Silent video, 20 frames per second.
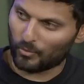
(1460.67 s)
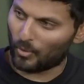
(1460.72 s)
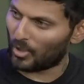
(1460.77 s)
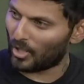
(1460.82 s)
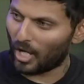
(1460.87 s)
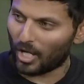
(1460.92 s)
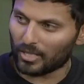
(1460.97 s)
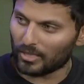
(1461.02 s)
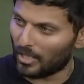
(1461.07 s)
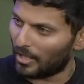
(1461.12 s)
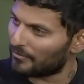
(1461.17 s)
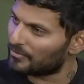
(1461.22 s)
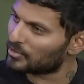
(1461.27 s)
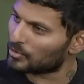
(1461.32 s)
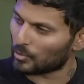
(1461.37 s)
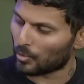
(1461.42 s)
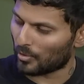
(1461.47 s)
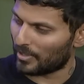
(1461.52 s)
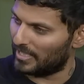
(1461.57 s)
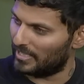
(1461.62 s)
what our love
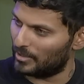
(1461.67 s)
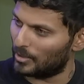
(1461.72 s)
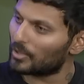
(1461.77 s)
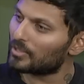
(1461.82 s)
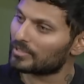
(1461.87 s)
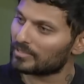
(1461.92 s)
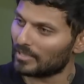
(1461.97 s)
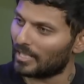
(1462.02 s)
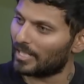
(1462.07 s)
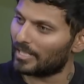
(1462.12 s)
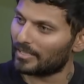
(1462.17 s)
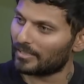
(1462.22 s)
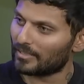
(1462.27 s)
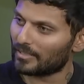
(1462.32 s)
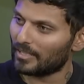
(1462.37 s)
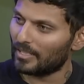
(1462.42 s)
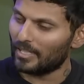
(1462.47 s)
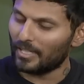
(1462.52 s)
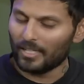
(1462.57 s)
story looks like.